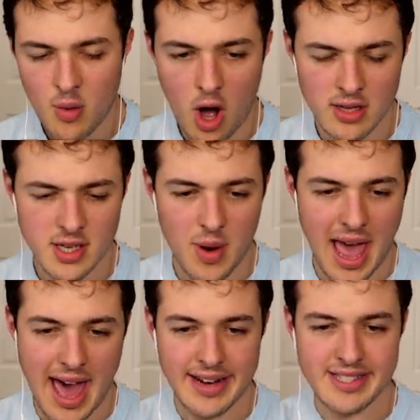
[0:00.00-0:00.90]
Also, wait,
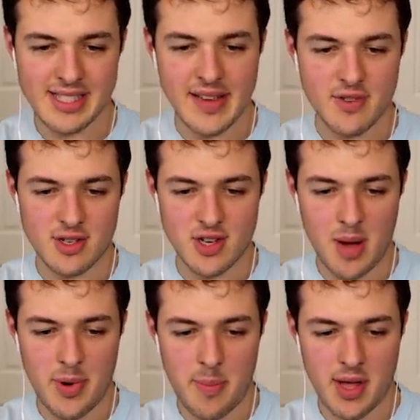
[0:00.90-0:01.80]
how did Steve just
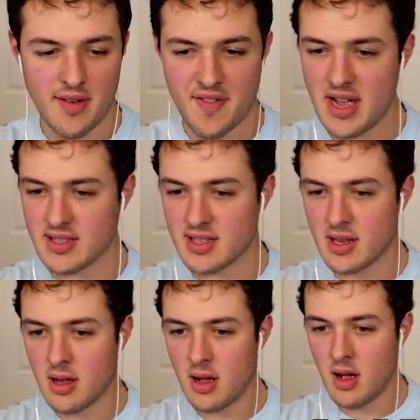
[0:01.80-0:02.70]
jump up on the fence?
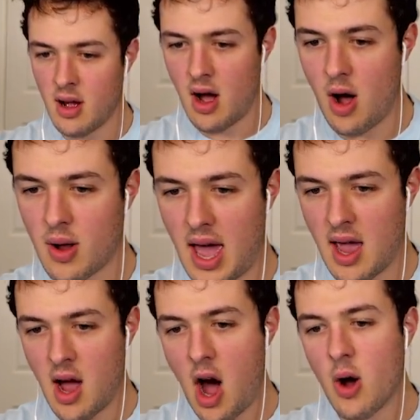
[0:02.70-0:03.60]
Okay.
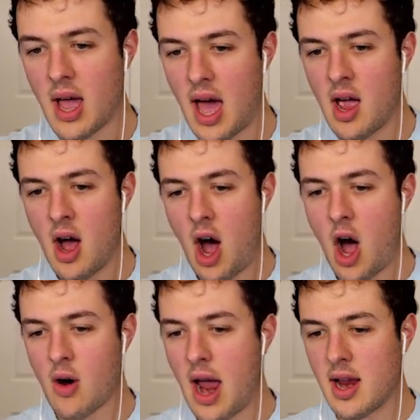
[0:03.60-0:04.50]
All
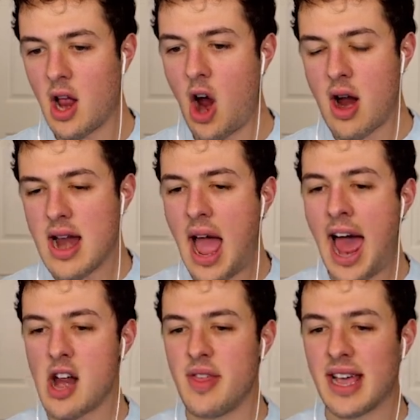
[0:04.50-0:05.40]
right.
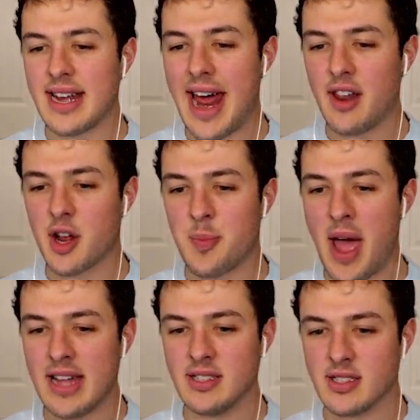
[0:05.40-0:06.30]
How did they get out of their
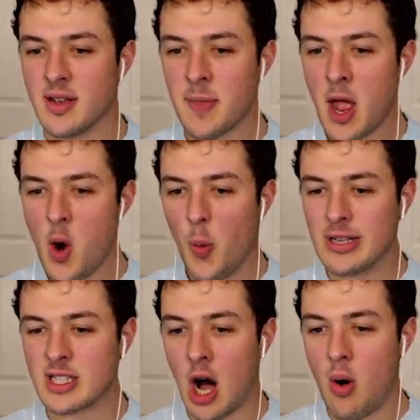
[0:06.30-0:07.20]
pens?
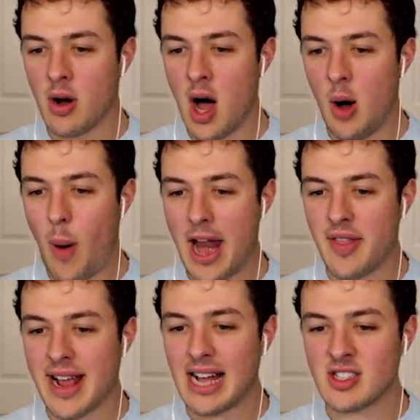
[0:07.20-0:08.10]
What's going on? Why do
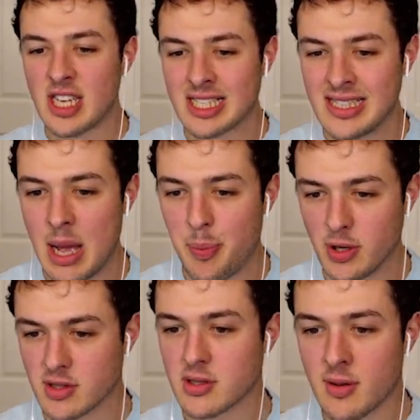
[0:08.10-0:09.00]
they got 6 nipples?